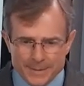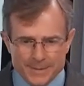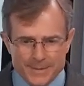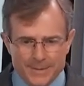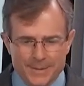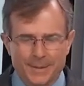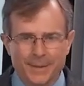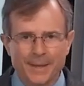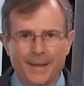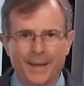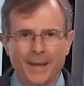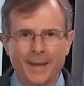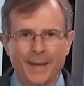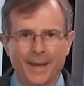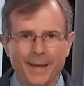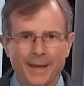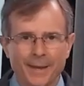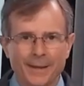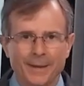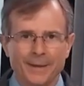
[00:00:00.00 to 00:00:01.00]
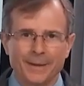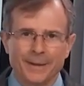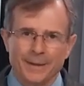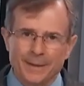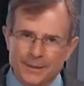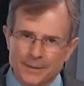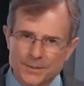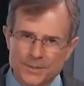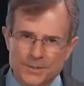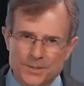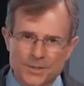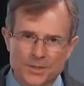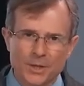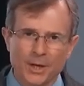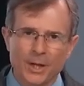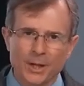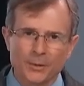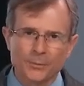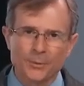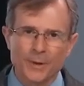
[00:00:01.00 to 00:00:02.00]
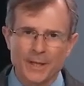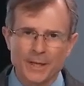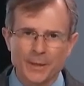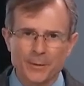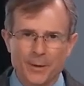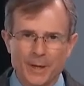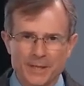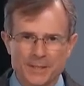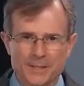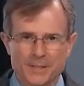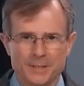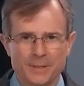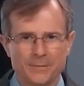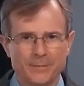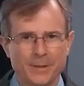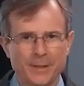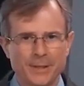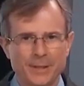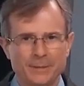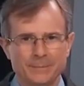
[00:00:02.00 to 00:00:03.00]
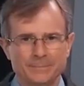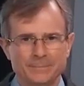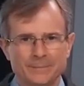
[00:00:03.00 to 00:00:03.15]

decay. This is called radioactivity.